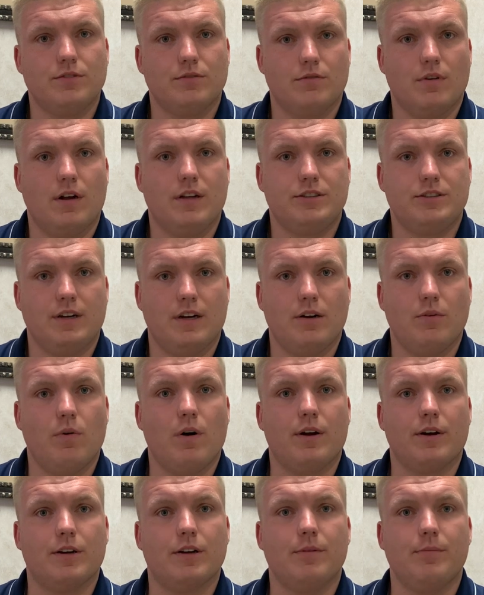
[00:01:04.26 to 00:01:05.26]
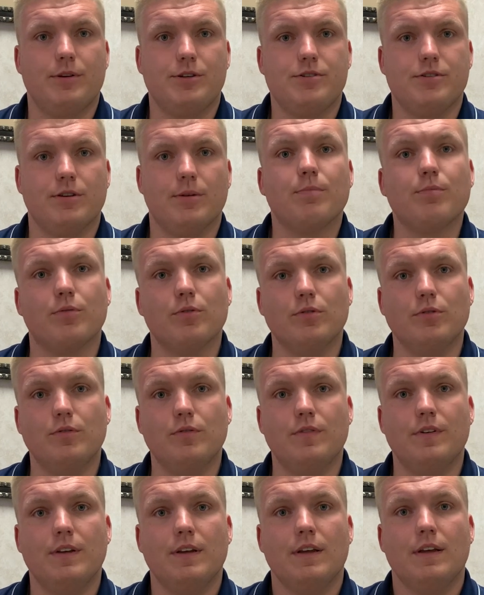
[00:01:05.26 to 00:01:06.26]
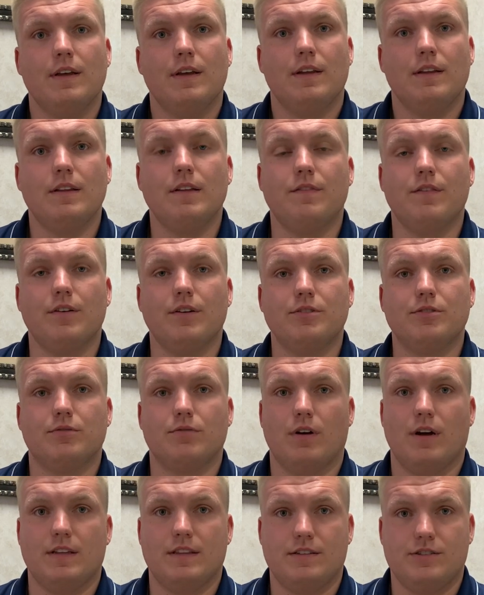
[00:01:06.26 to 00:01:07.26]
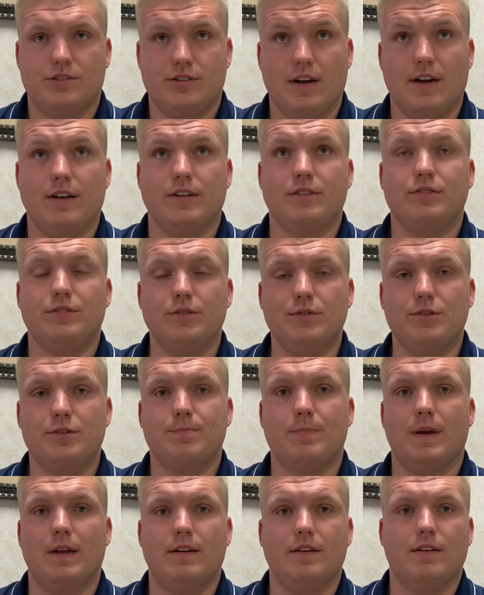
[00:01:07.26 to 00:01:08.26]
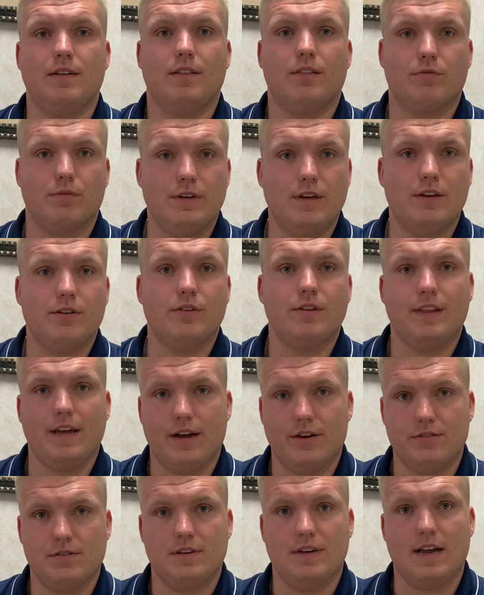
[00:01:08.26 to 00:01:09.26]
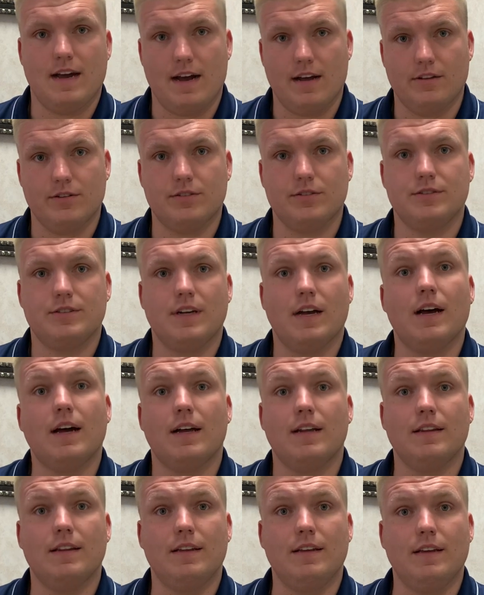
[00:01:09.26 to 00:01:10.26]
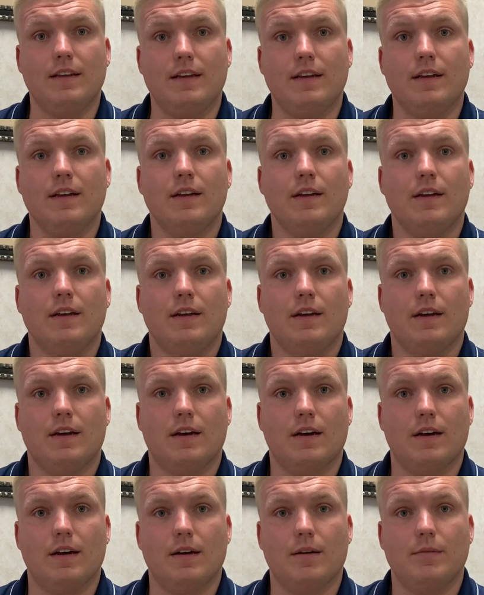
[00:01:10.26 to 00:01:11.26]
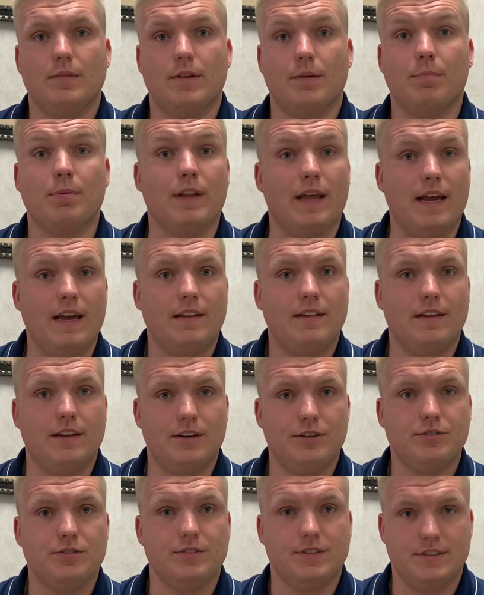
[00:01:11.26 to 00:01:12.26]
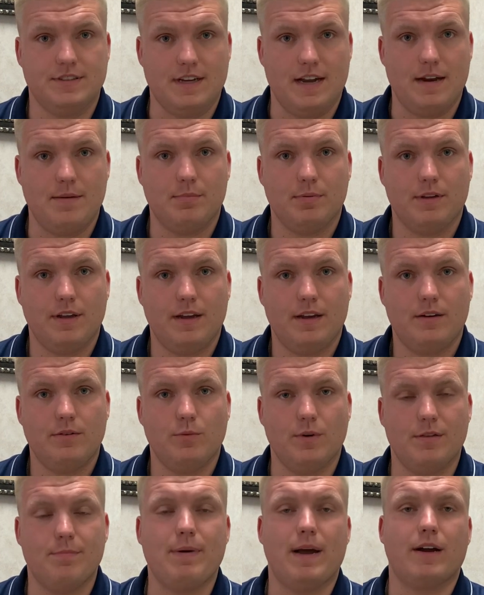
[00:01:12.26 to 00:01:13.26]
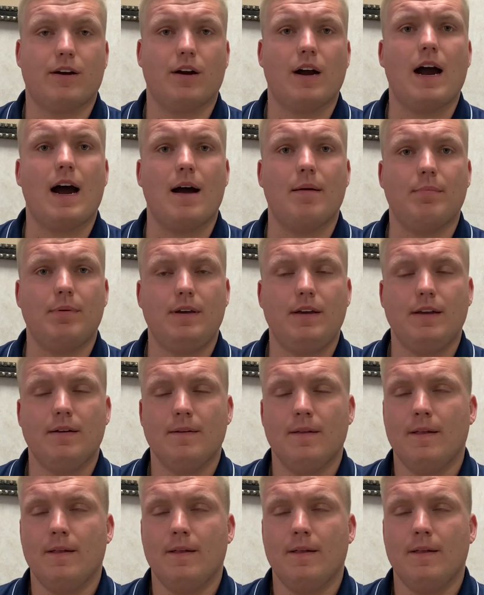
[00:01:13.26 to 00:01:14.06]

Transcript: of Rothschild Water Commission approved the village of Rothschild to spend $300,000 on the plan, the initial design plan with Becker Hoppe.